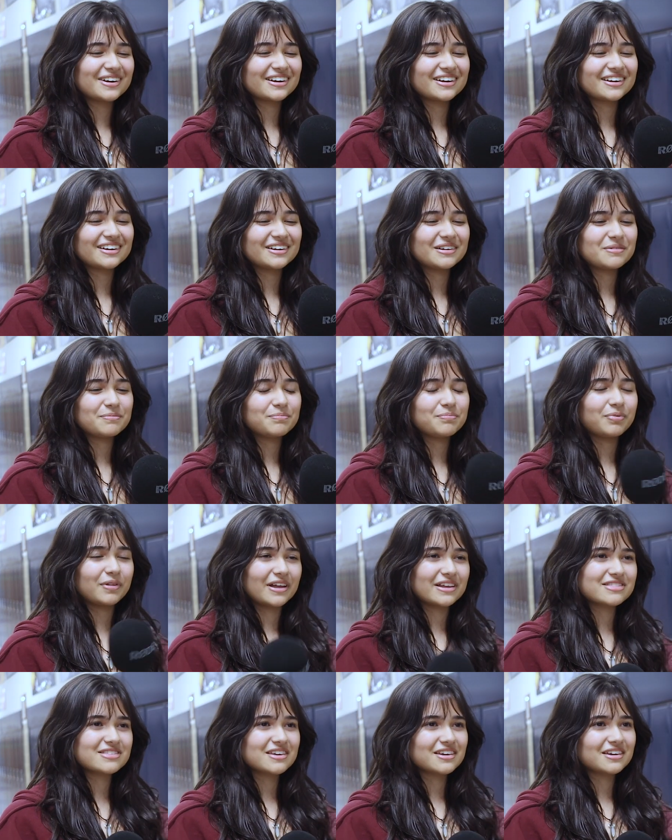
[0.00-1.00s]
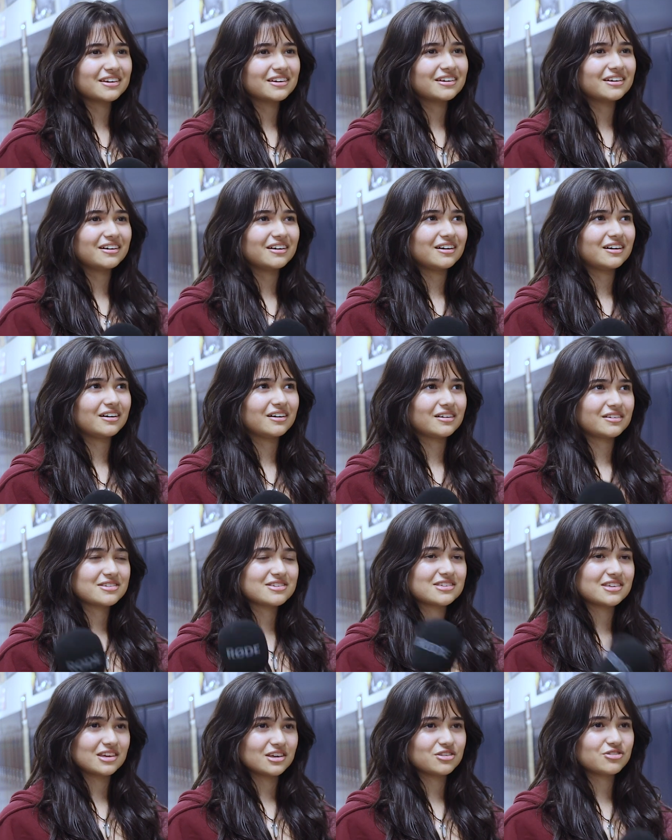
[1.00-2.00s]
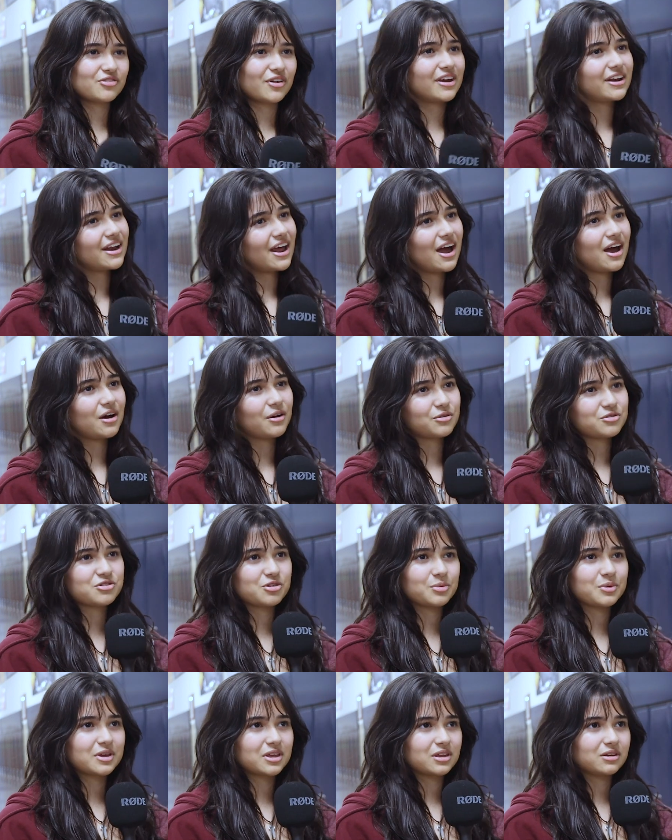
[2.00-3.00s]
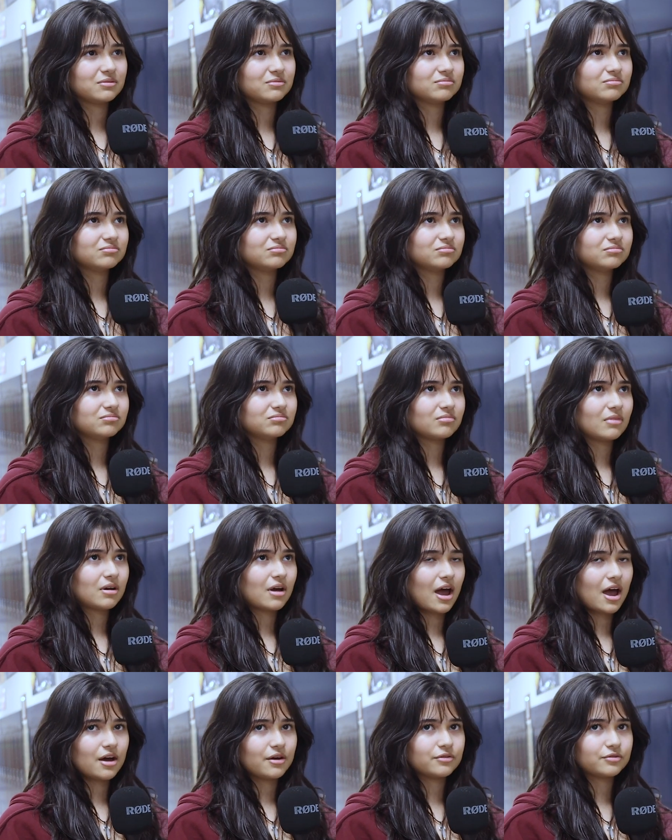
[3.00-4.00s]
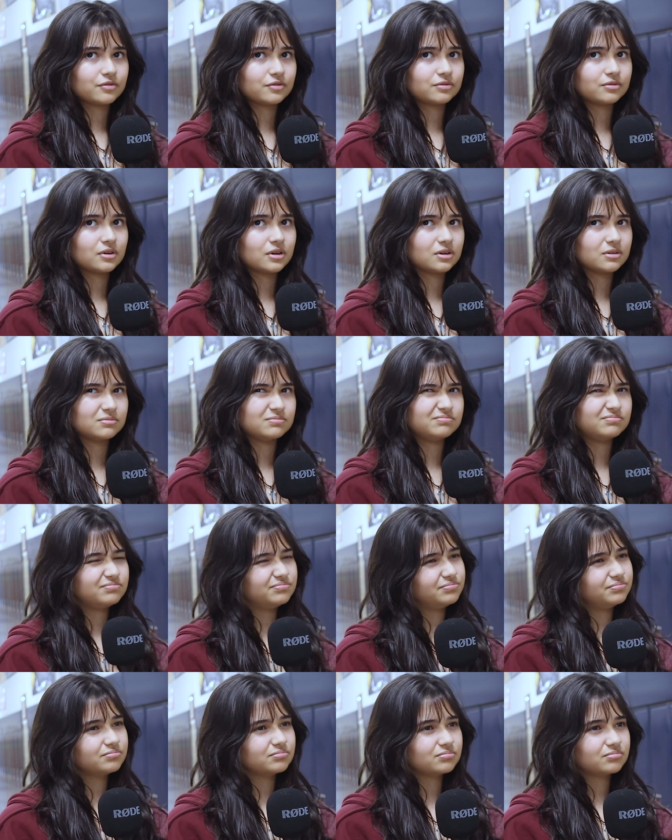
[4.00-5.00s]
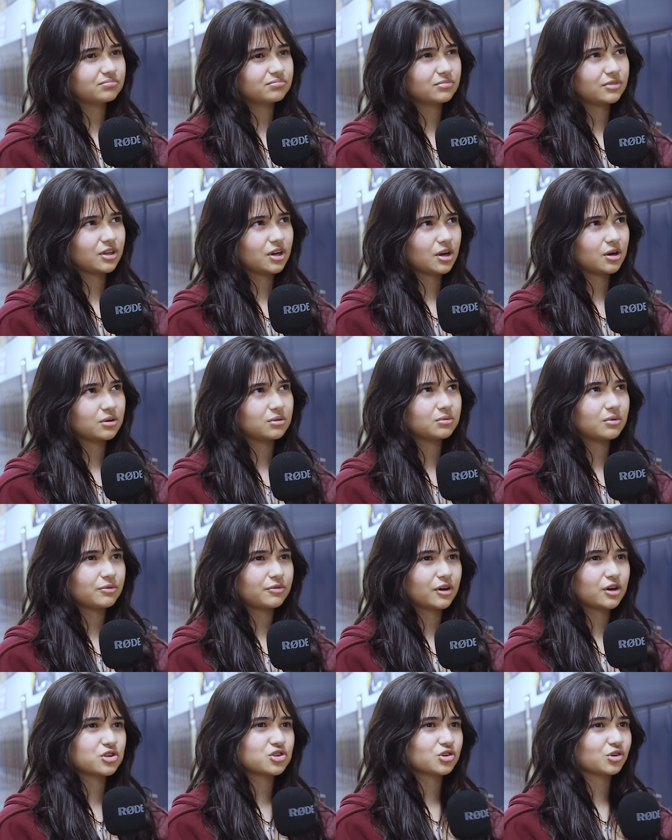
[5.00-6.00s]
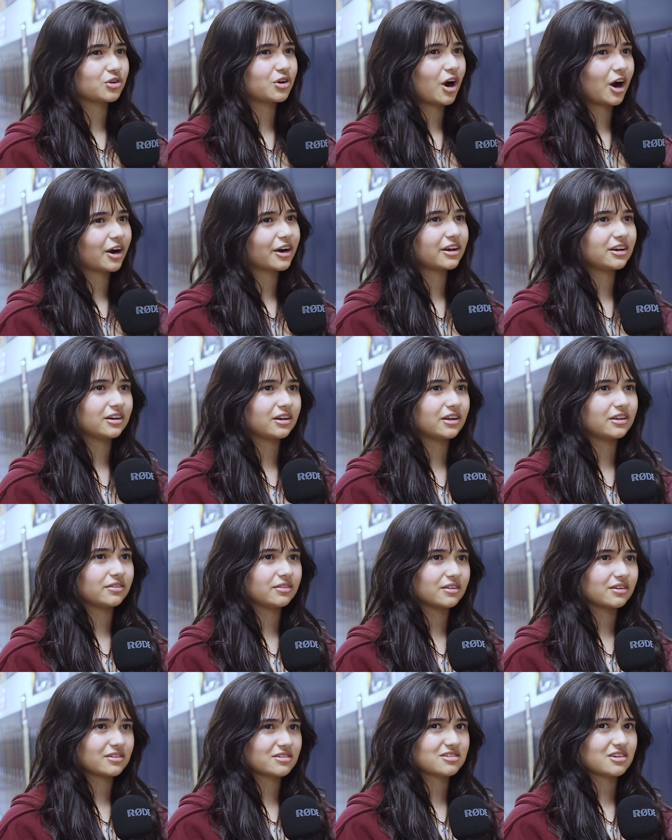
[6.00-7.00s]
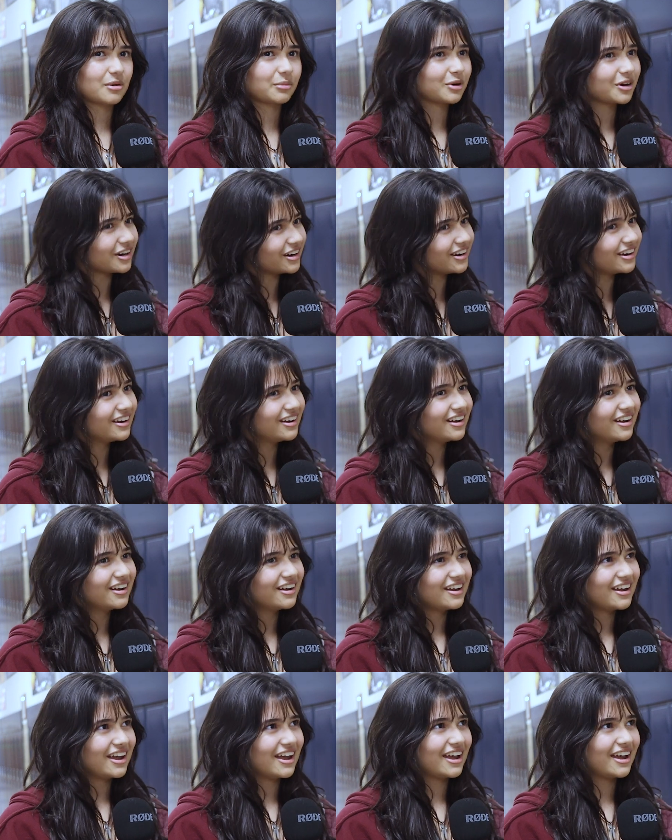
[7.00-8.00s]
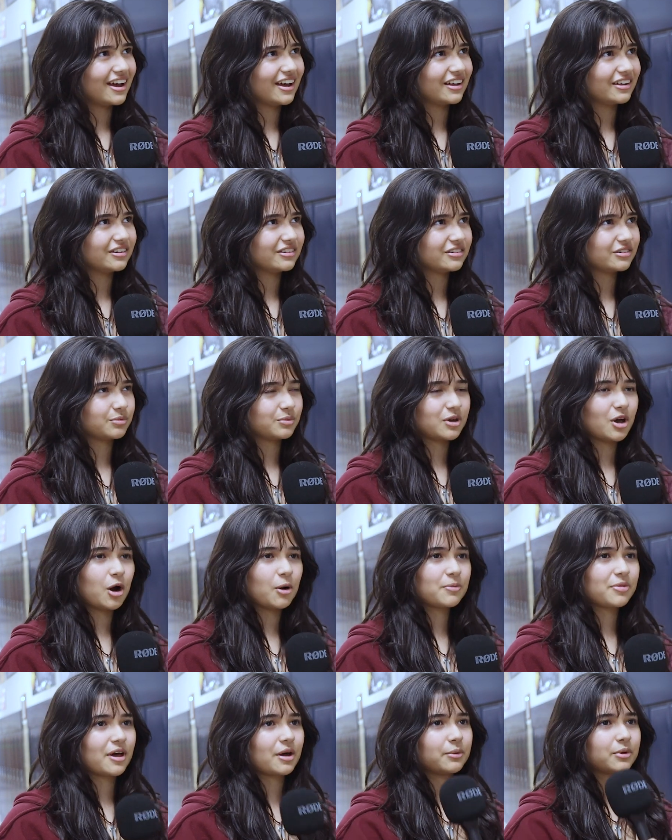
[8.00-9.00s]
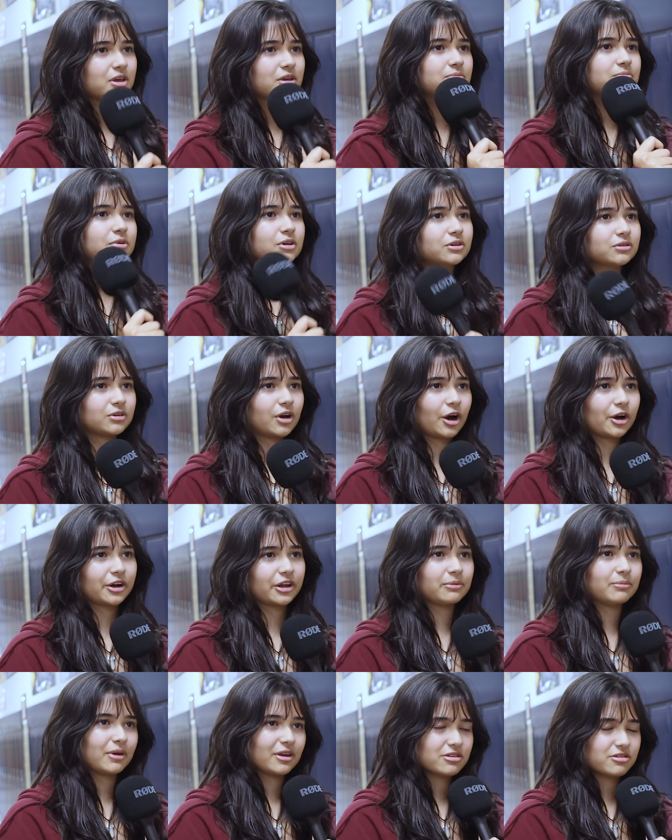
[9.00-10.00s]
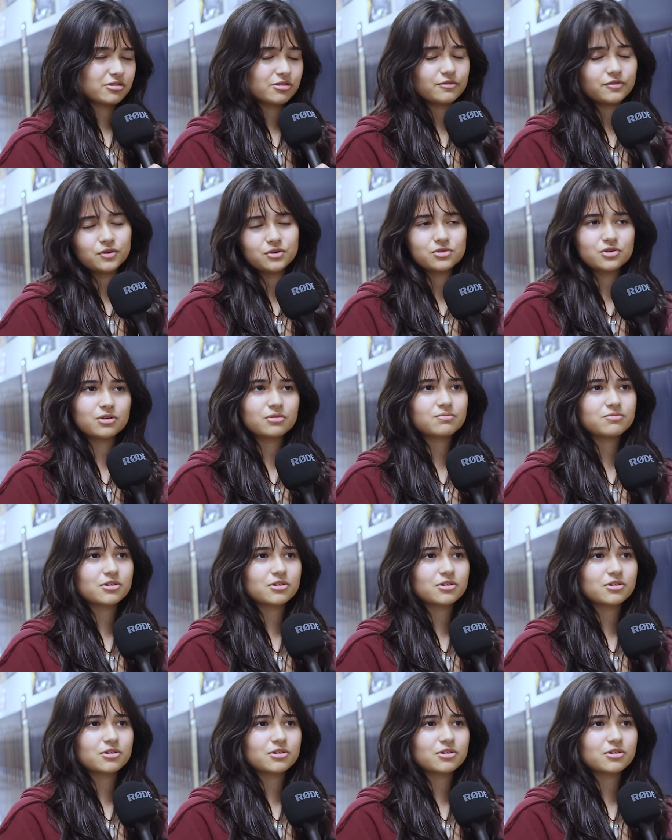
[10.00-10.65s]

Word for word: we're planting uh, seeds right now so we can have a you know, functional garden in the summer. And we hope that we can build gardening beds in the future.